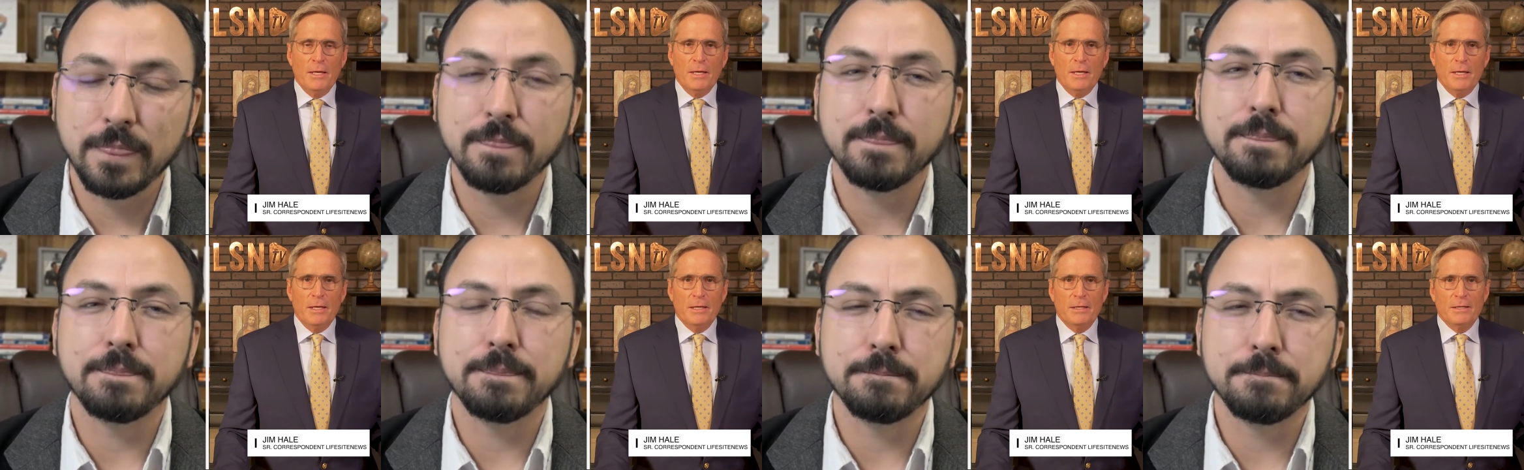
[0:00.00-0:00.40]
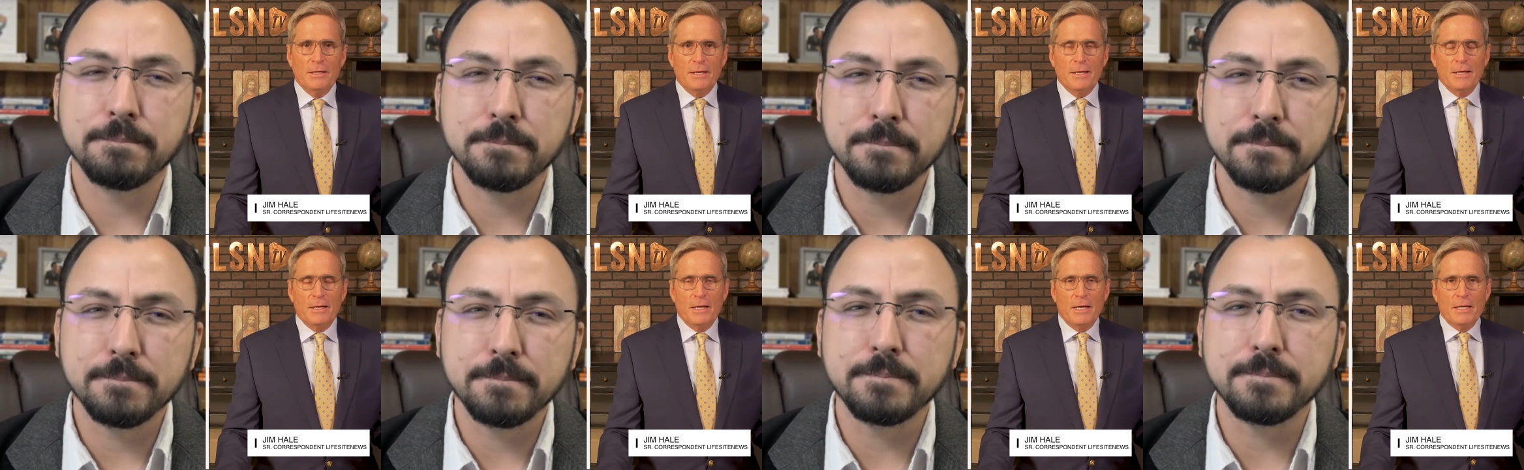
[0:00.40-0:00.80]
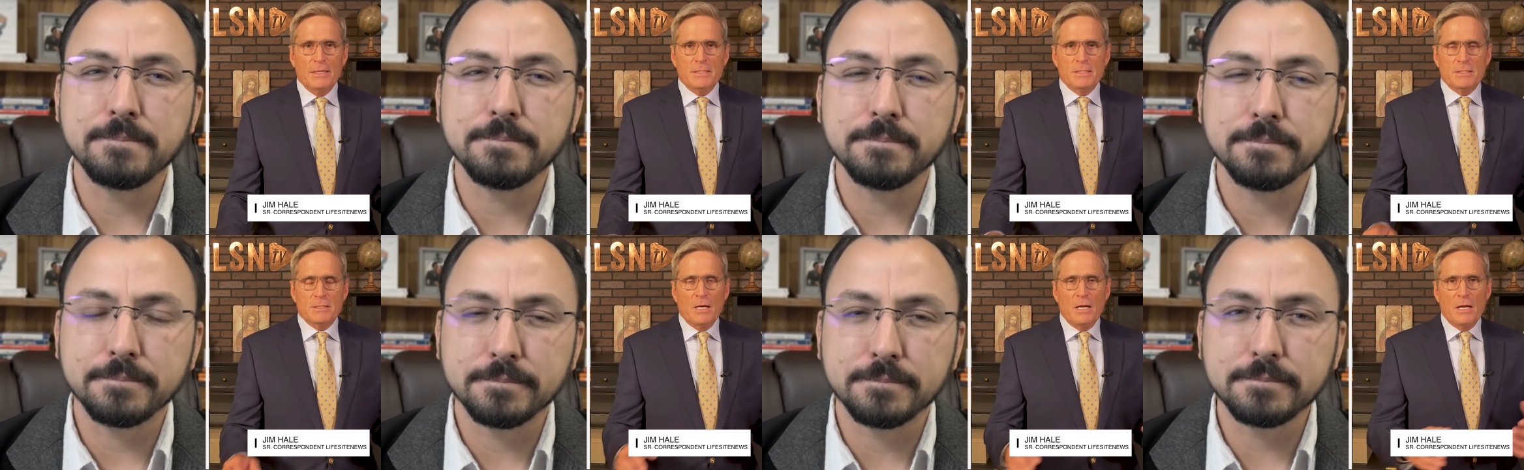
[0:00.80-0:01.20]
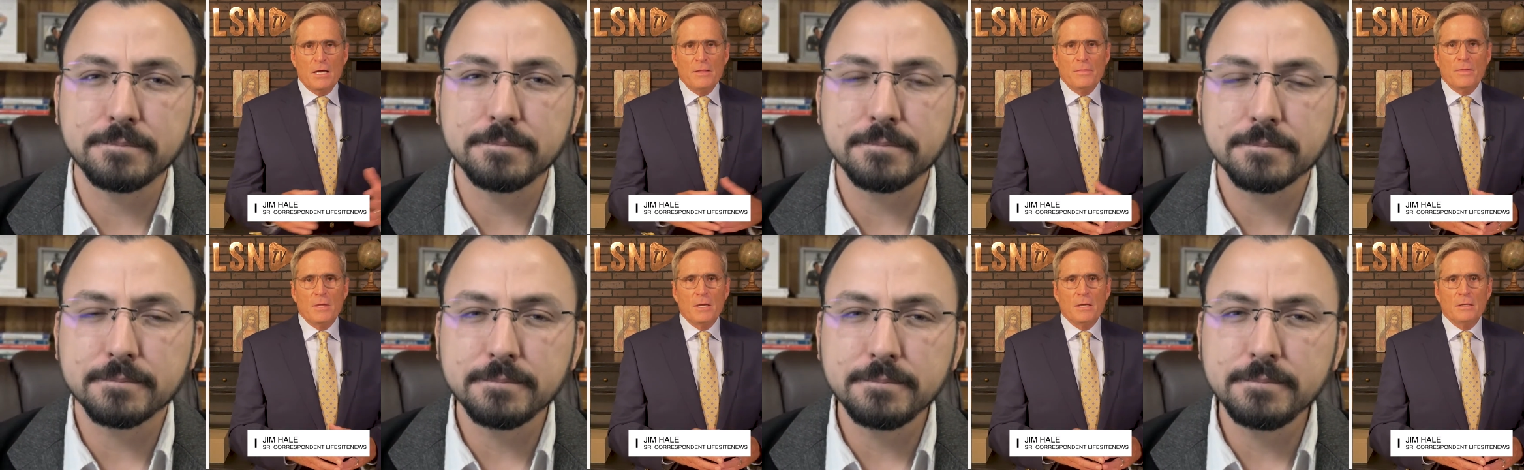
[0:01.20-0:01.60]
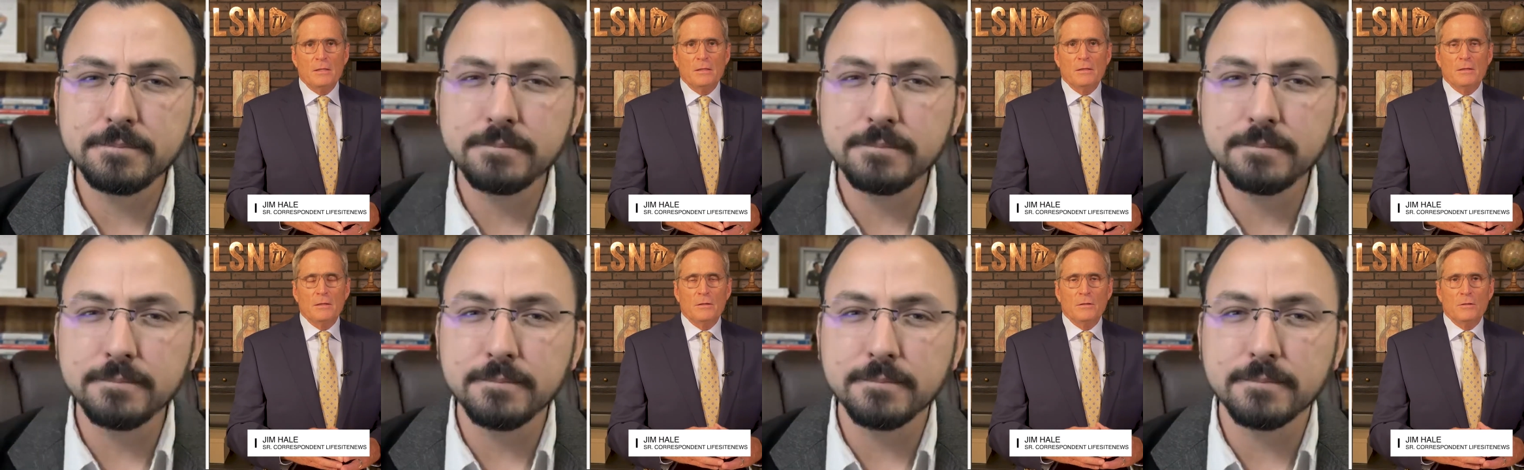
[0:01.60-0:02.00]
Speaker 1: and I, I saw
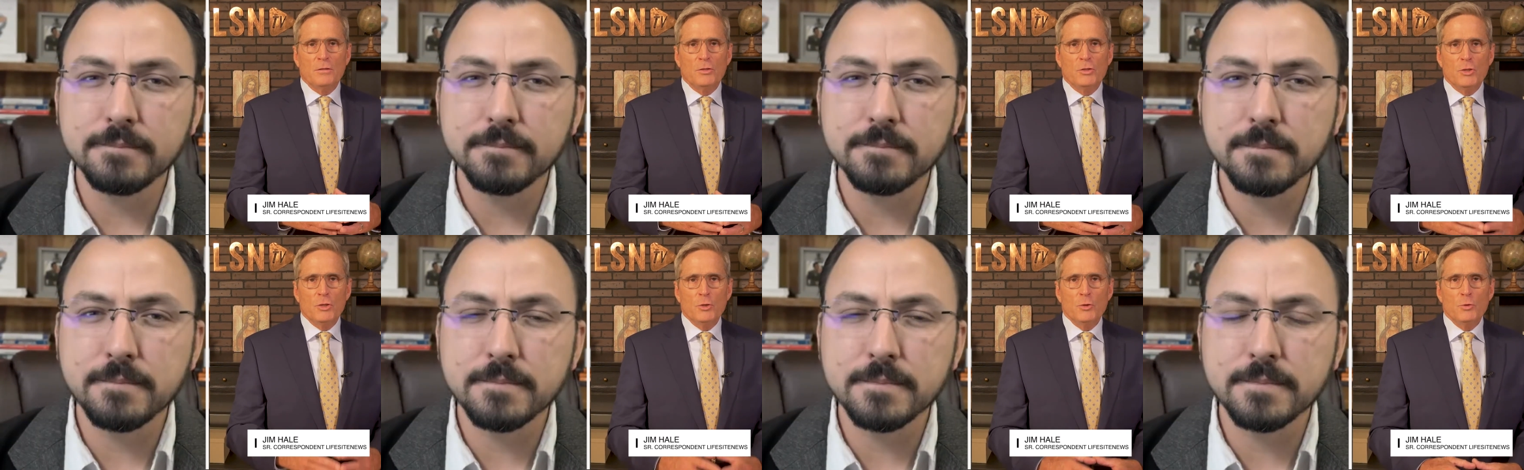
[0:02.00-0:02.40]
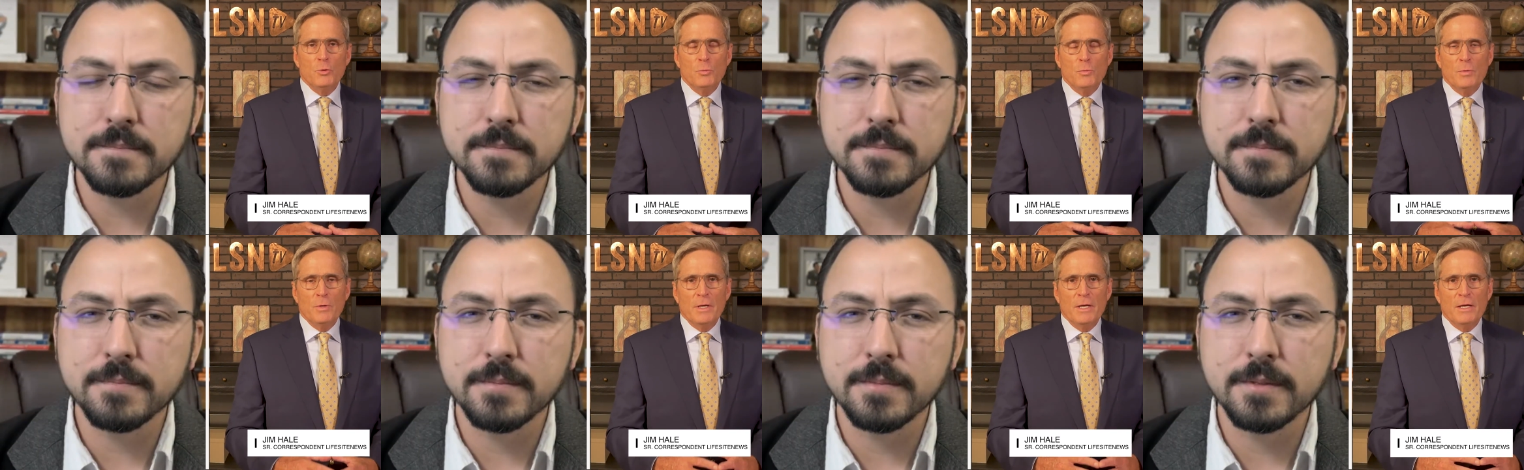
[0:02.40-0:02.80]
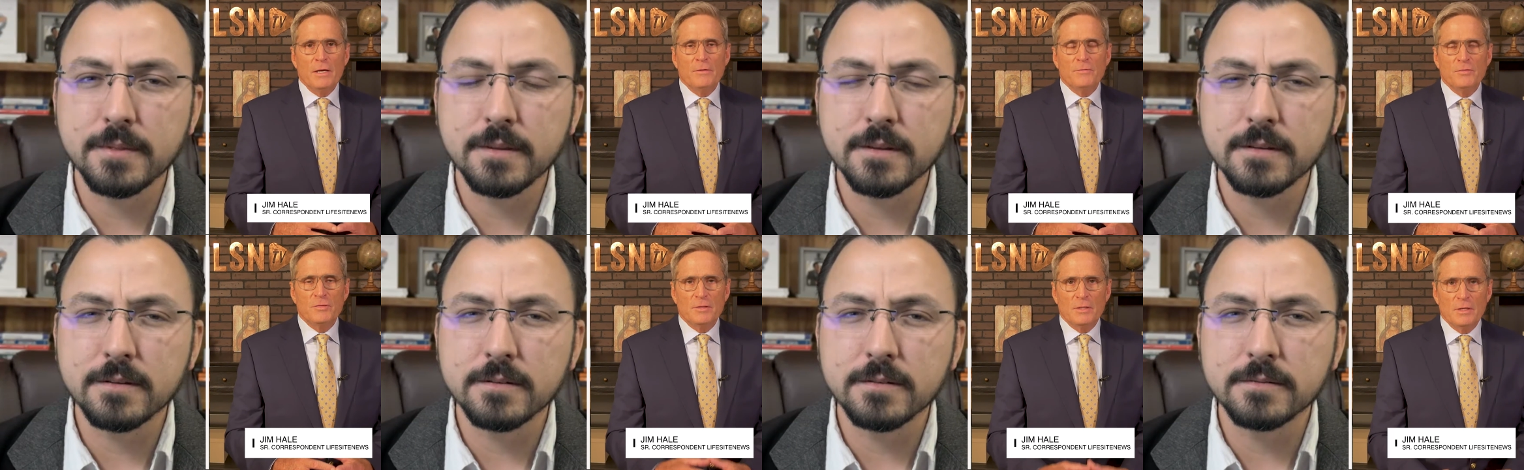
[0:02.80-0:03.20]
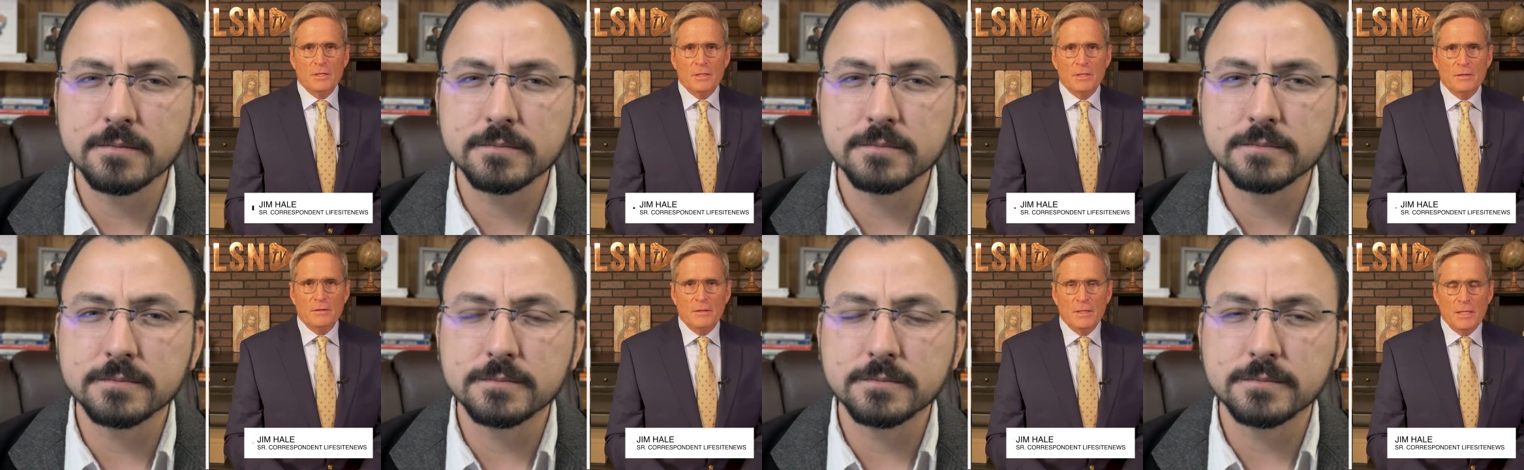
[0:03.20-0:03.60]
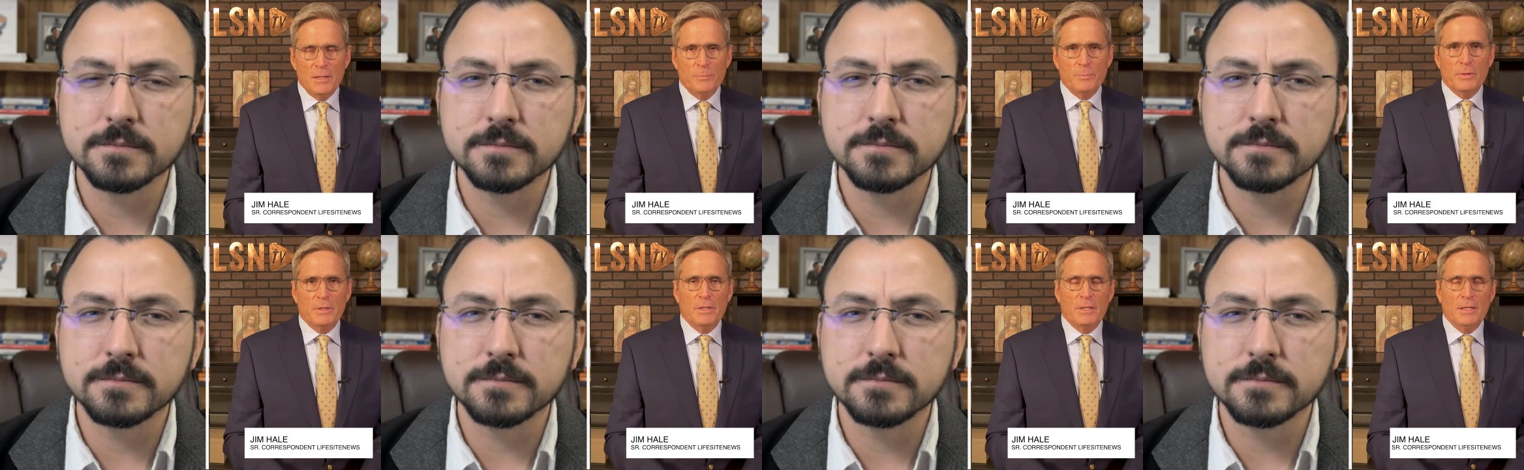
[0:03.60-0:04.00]
that you have studied
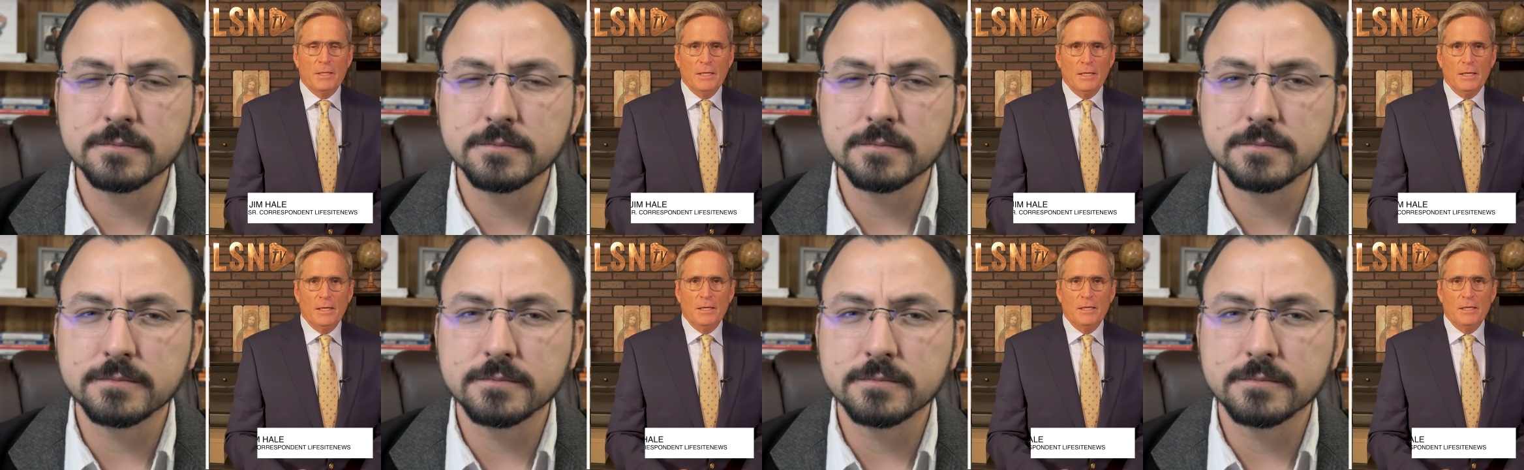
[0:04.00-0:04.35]
deeply